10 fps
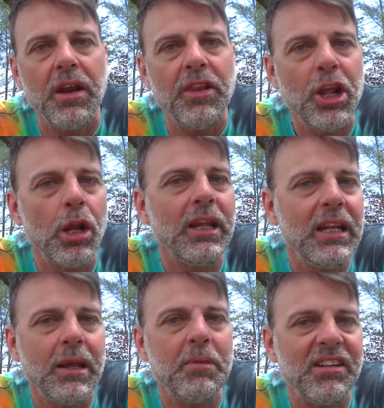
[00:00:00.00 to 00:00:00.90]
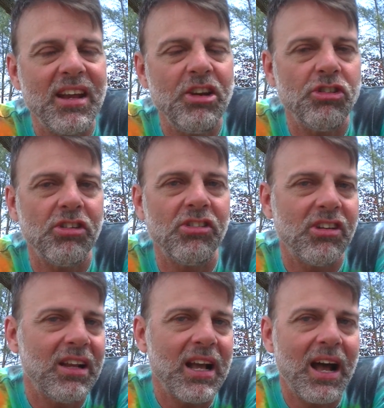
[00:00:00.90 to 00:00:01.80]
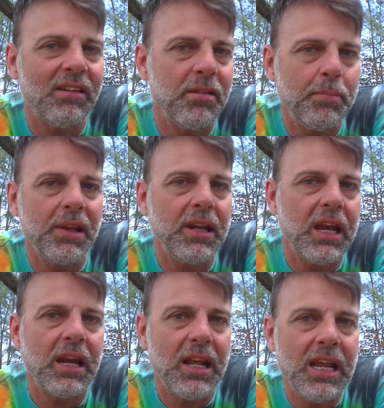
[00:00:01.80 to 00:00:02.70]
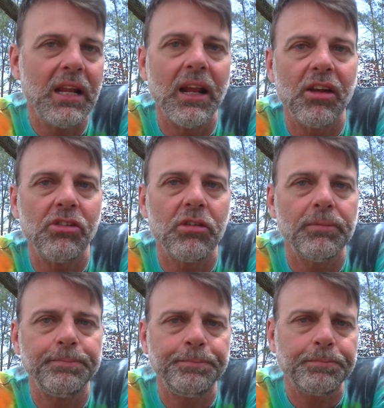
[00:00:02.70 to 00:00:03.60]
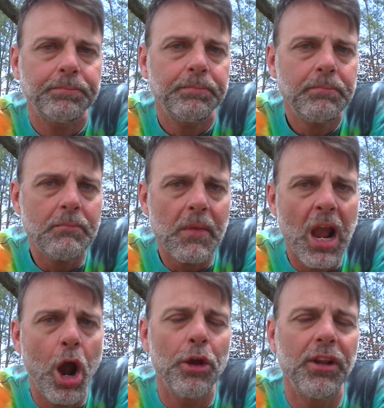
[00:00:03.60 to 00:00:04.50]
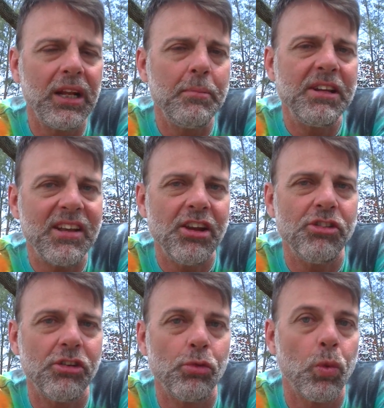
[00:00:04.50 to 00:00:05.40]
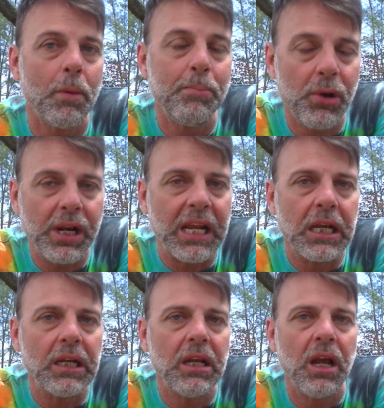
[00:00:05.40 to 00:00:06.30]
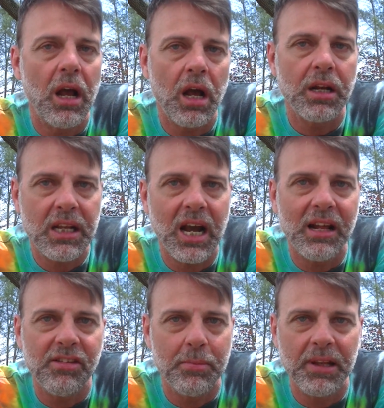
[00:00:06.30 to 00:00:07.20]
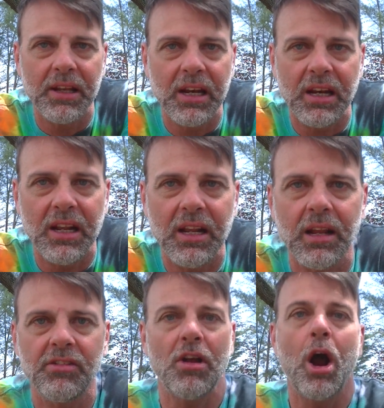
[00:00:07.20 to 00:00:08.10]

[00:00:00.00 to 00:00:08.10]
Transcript: The only limitations to God's ability to heal us are the limitations we're putting on God's ability to heal us.